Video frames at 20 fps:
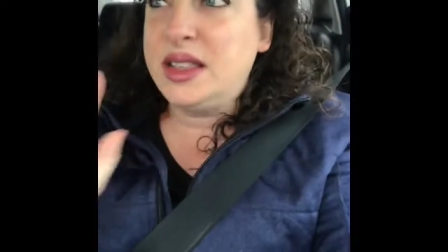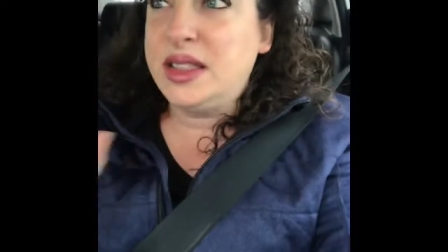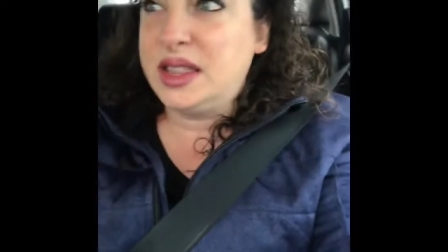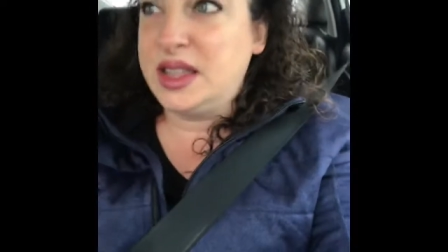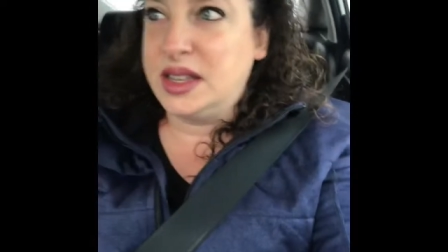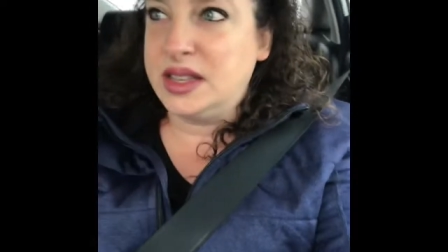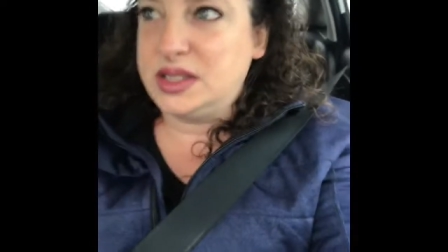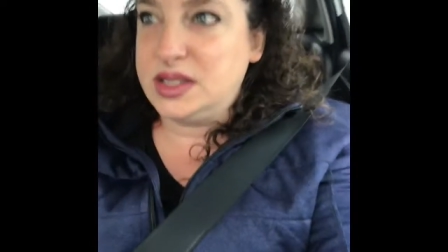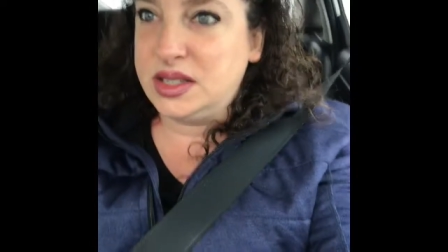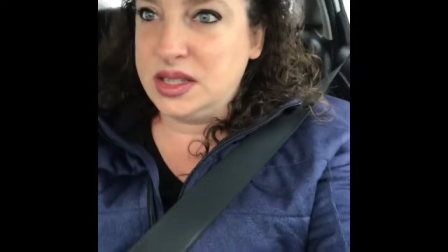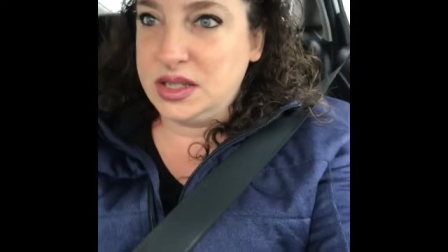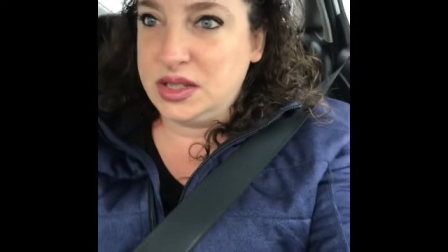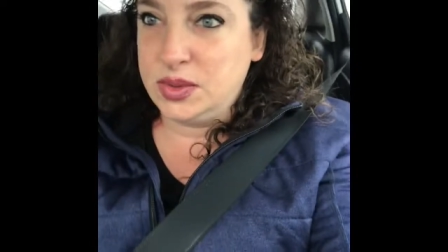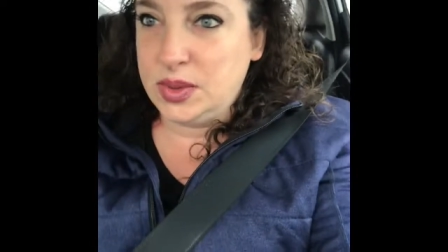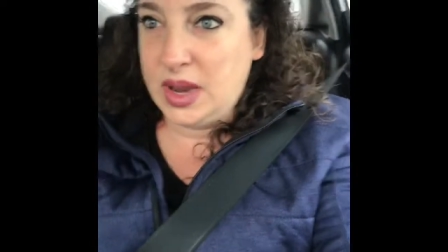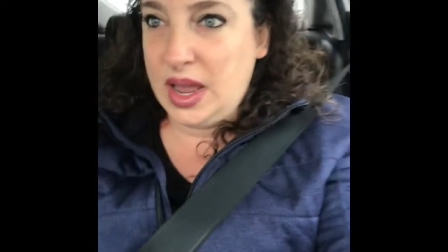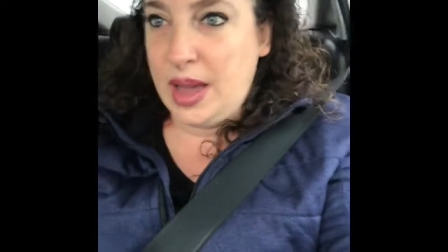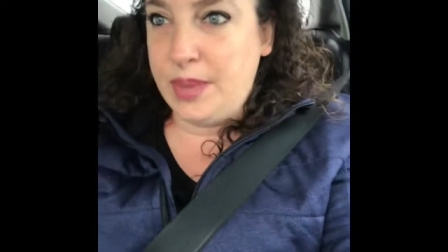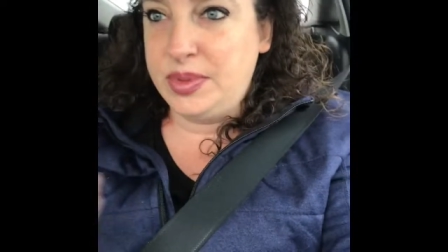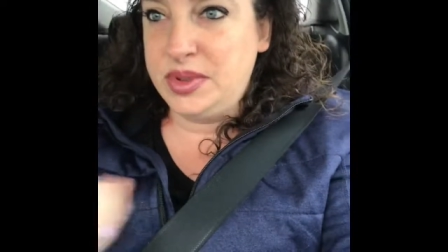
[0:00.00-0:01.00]
this is
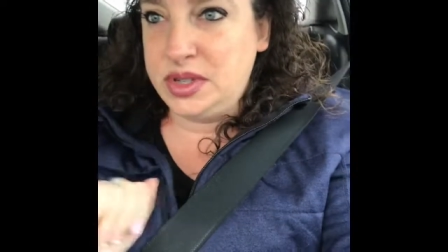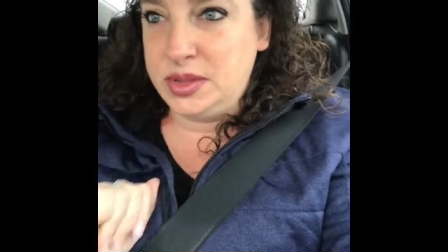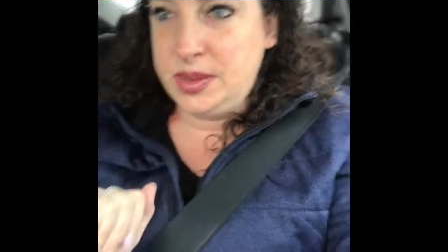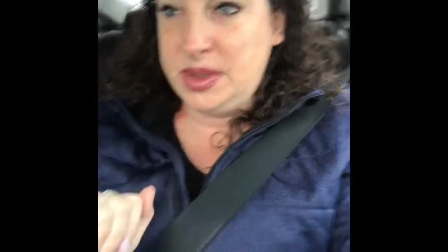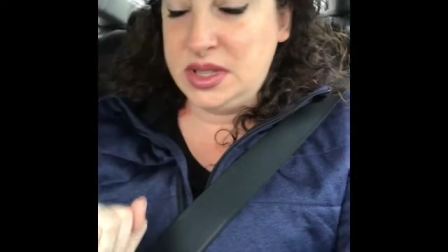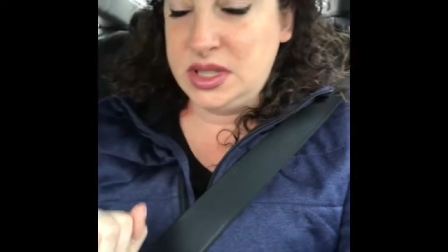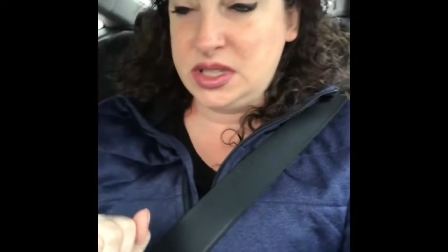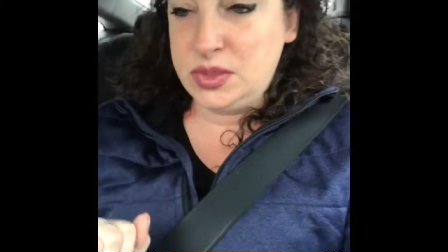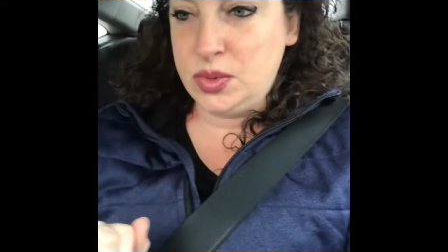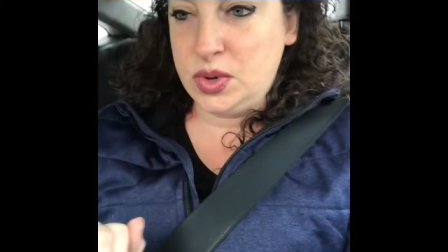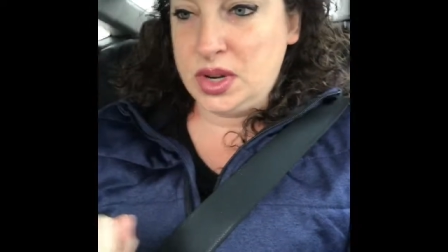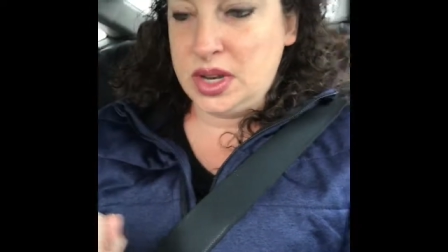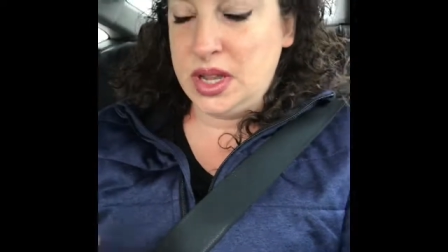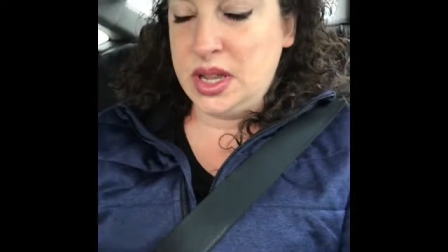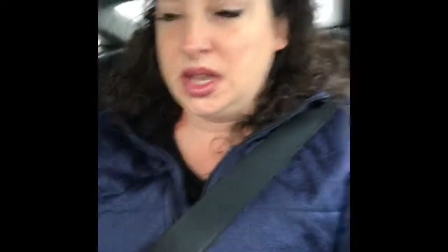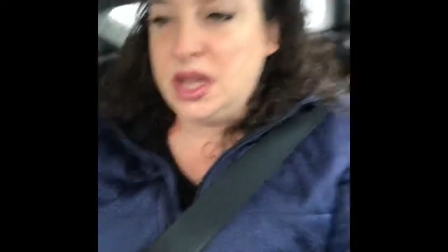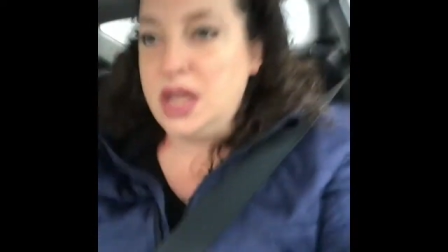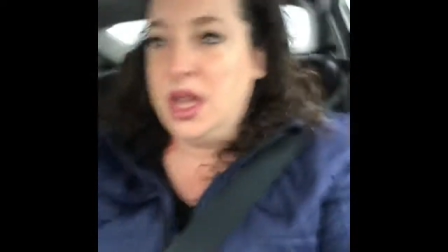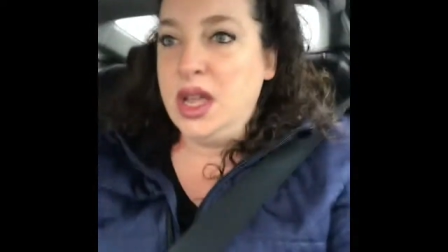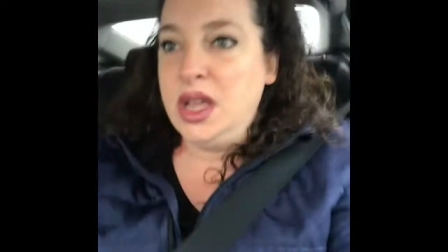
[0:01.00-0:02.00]
what happened to me this morning.
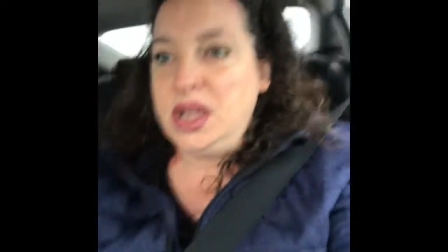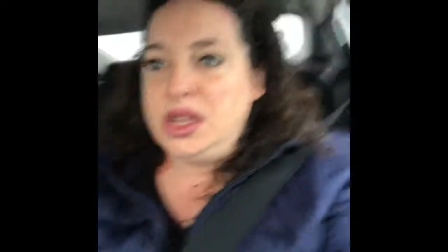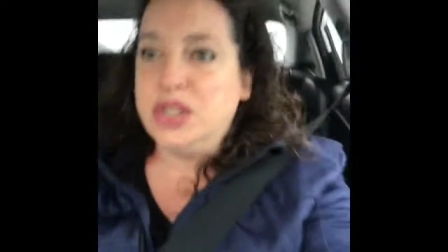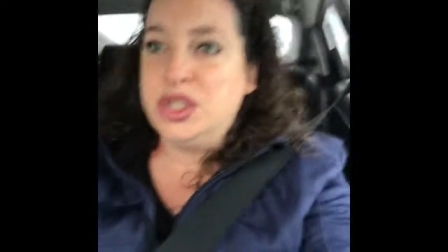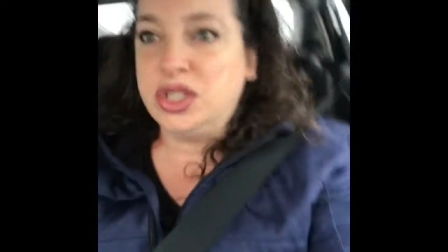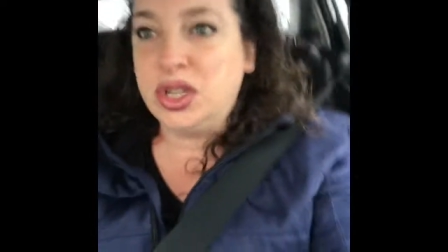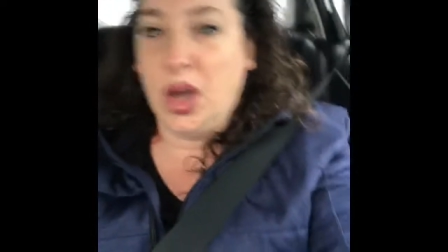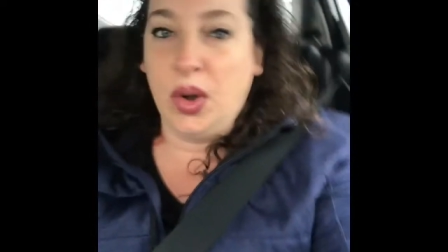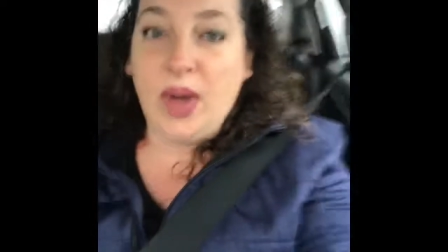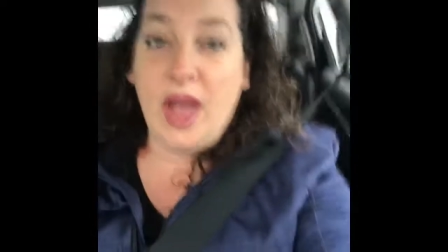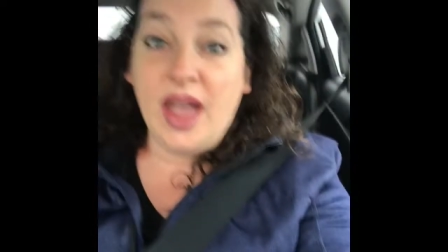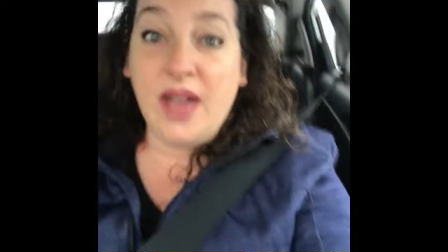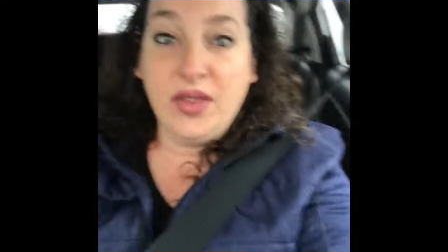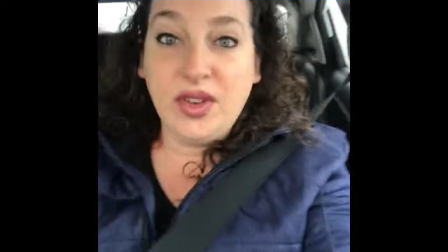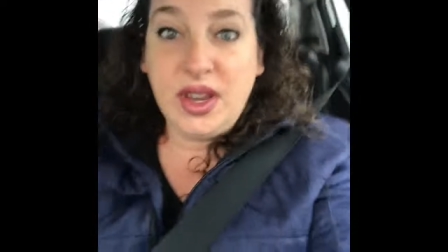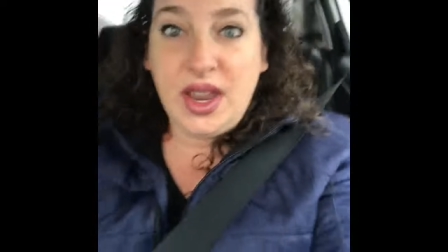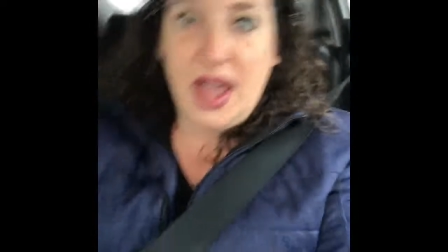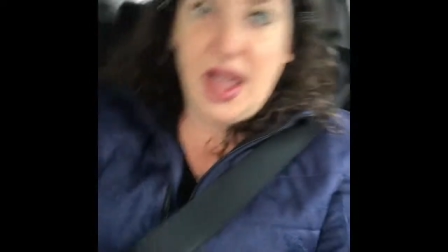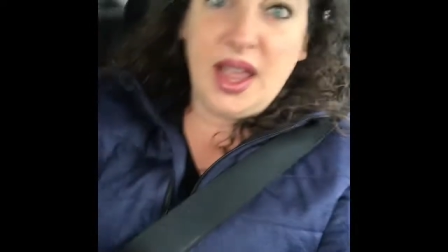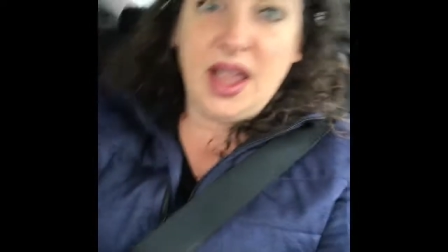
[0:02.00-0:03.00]
So
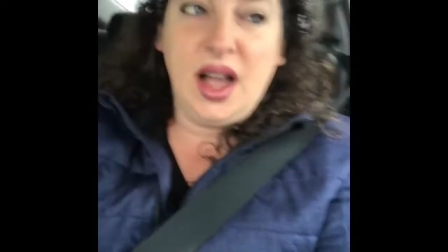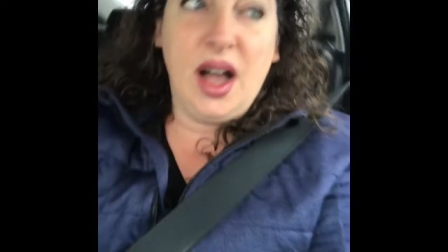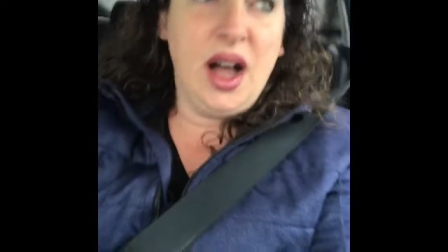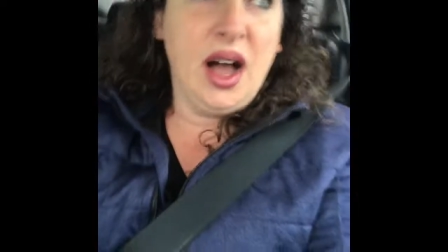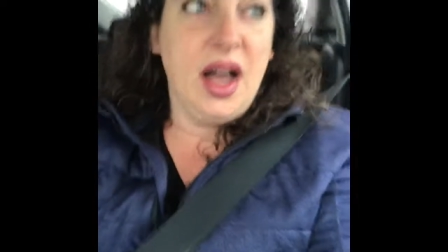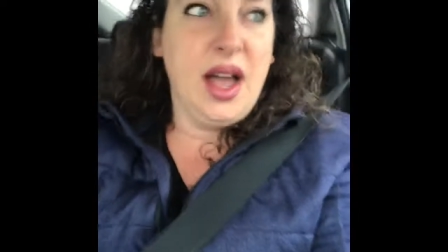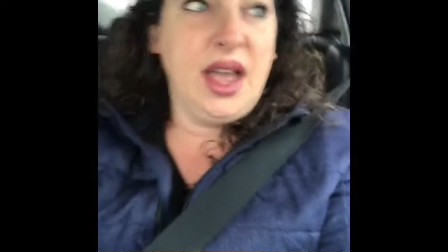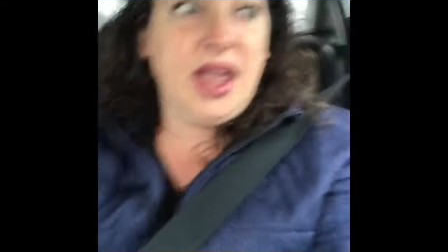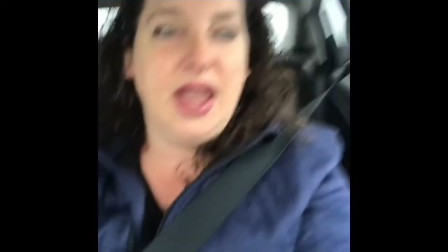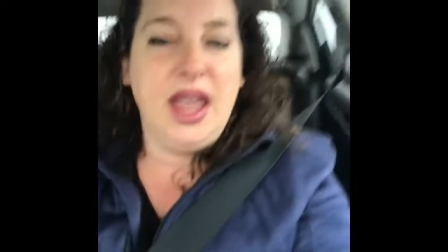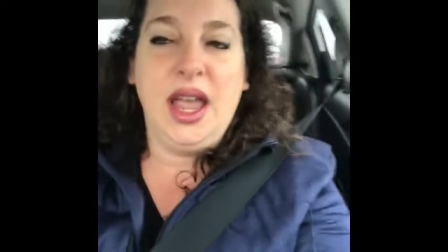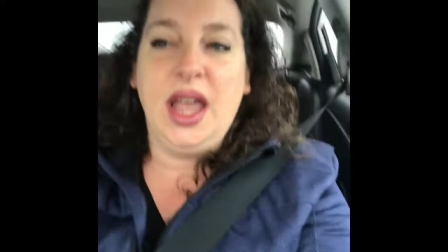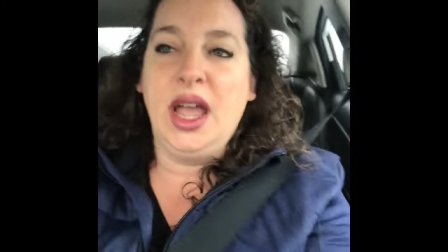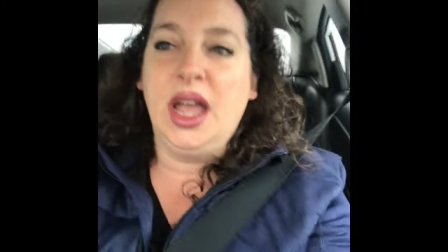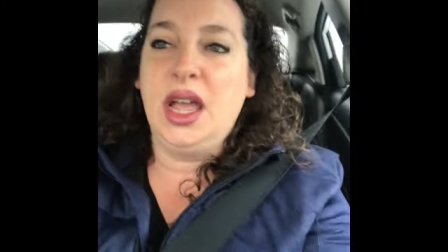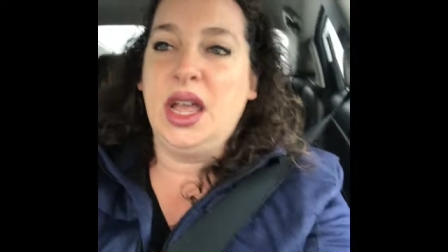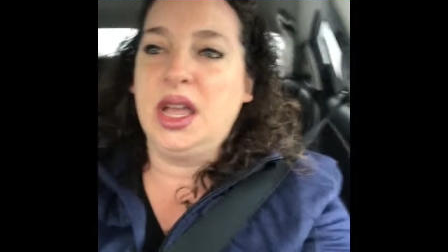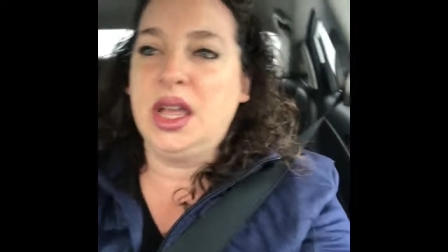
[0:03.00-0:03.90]
every day I,